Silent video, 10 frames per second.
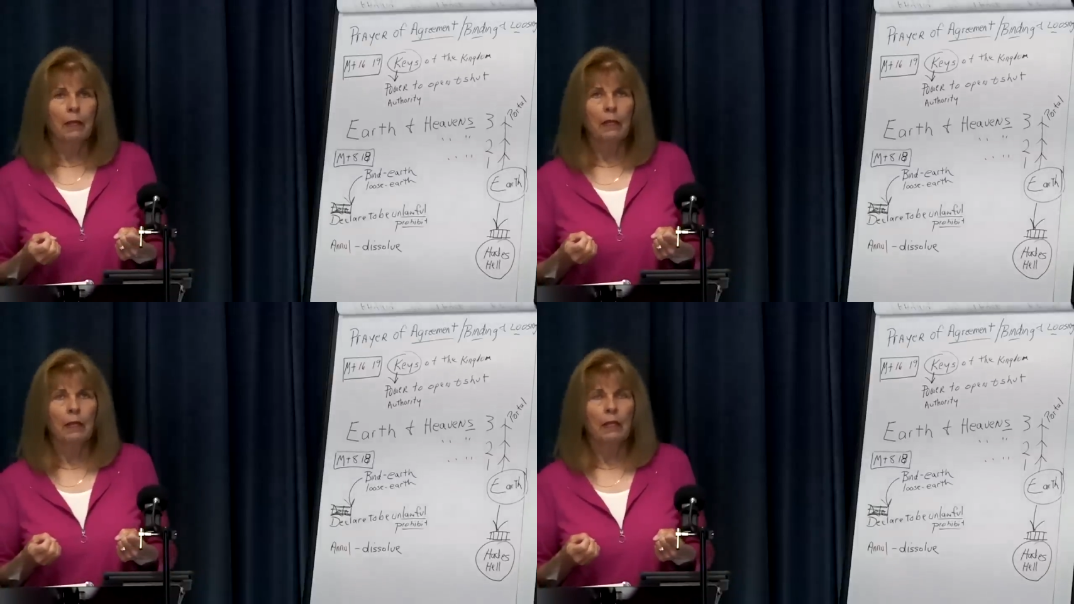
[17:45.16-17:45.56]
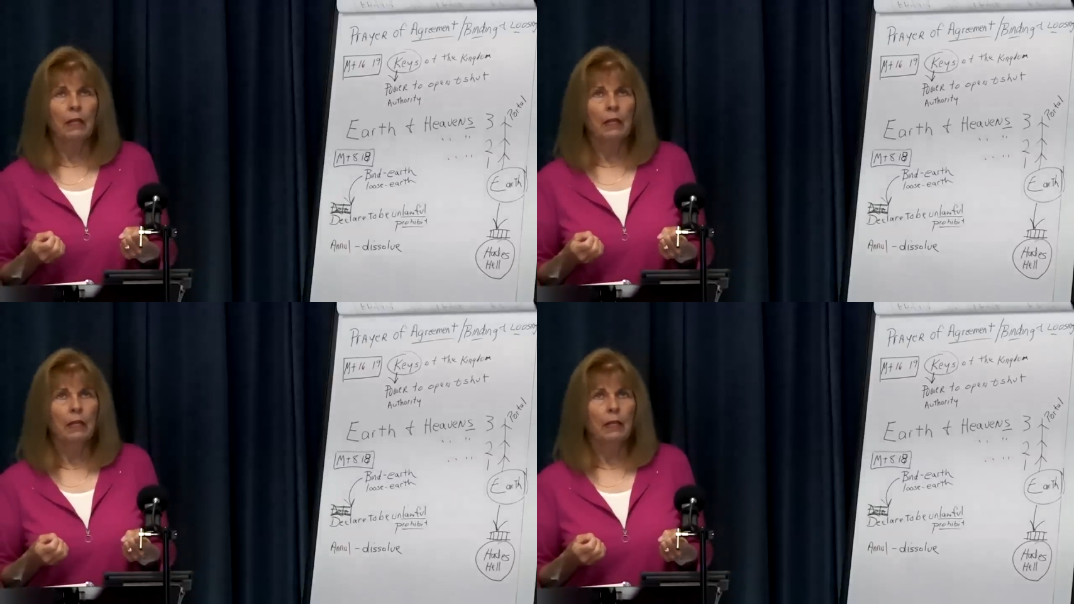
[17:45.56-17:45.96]

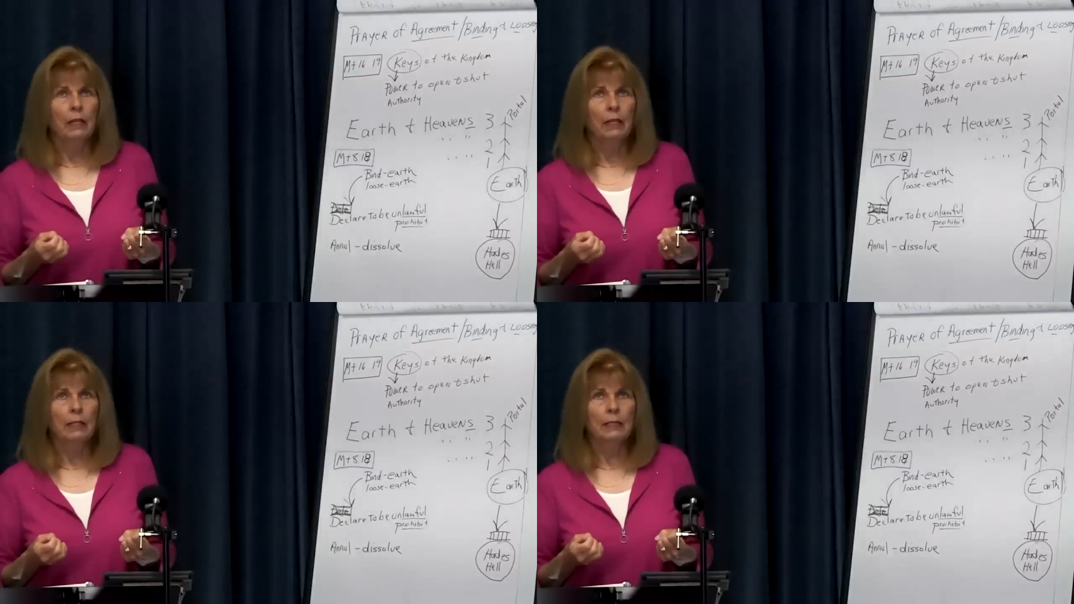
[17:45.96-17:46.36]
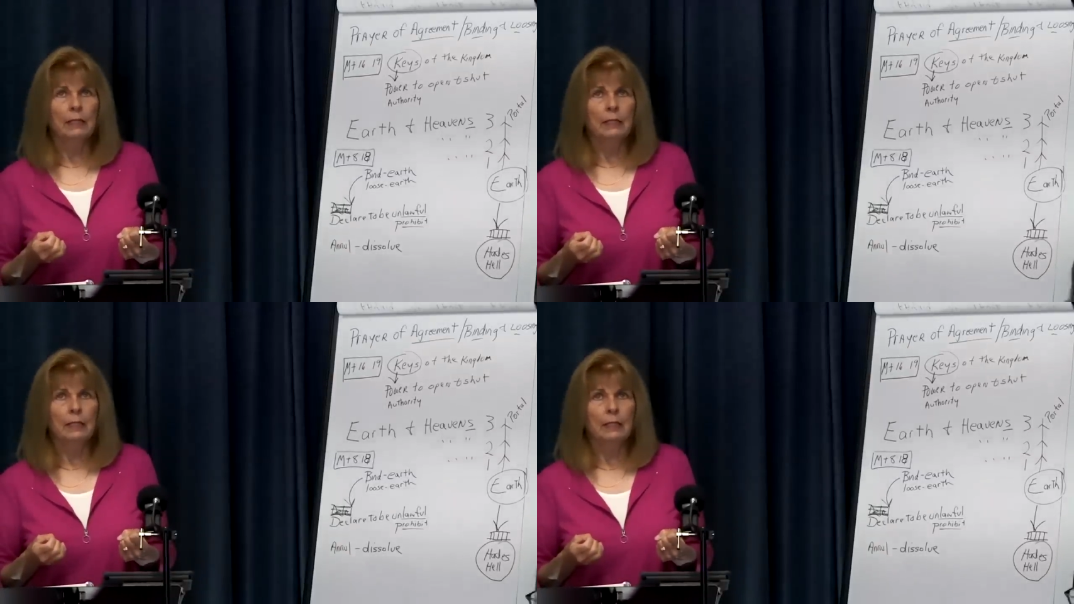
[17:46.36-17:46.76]

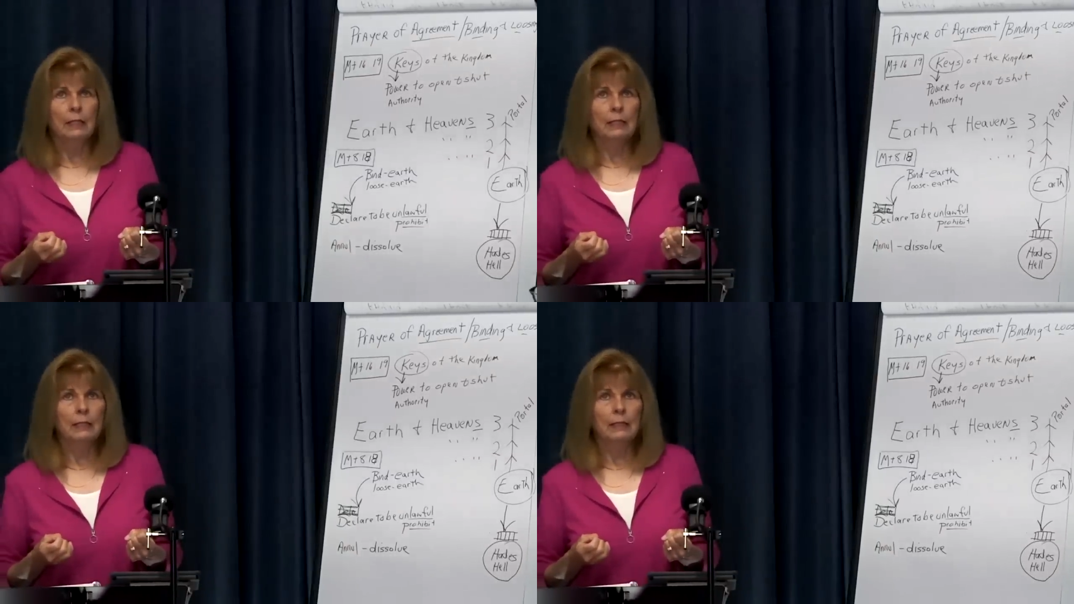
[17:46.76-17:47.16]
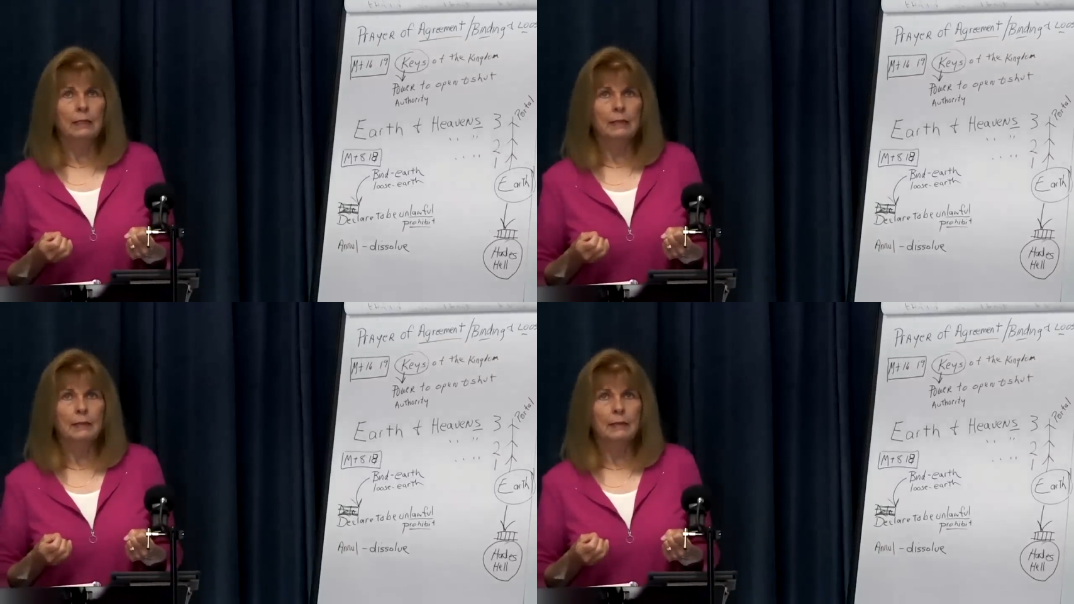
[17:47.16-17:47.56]

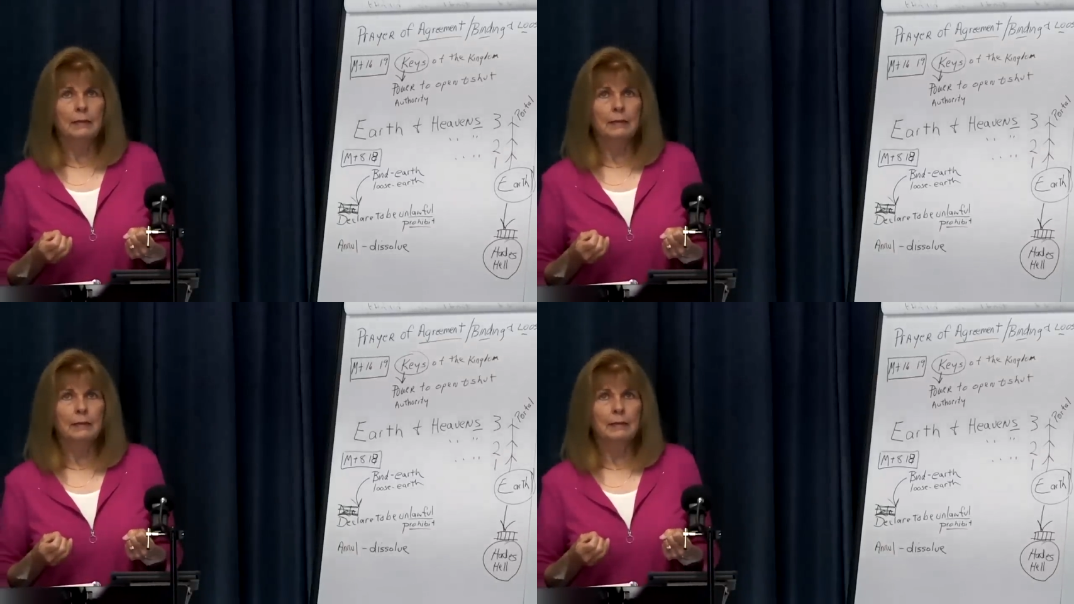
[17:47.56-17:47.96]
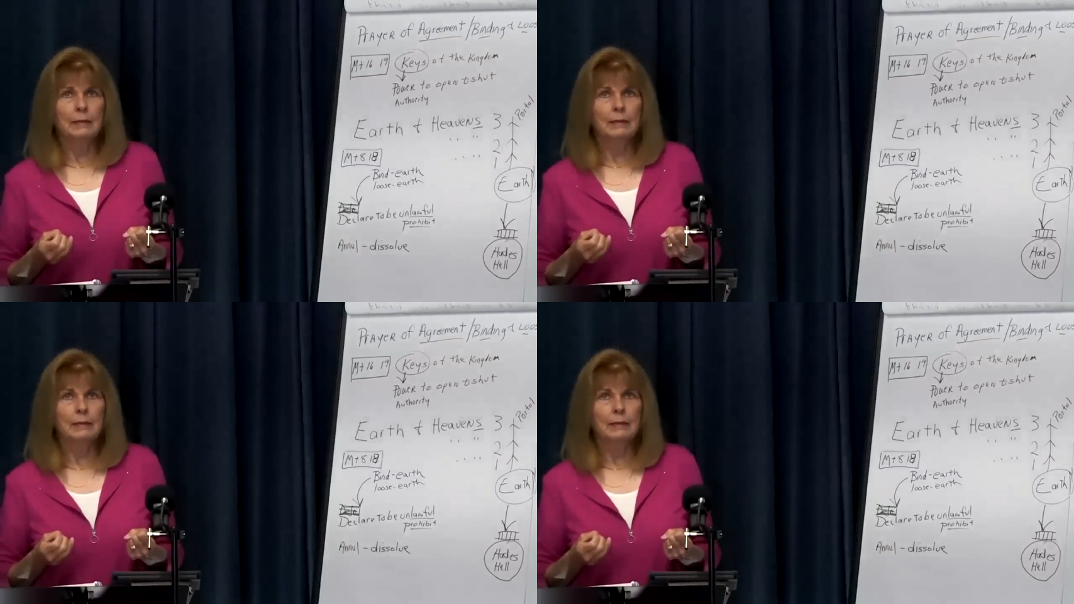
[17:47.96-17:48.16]
Nothing is said.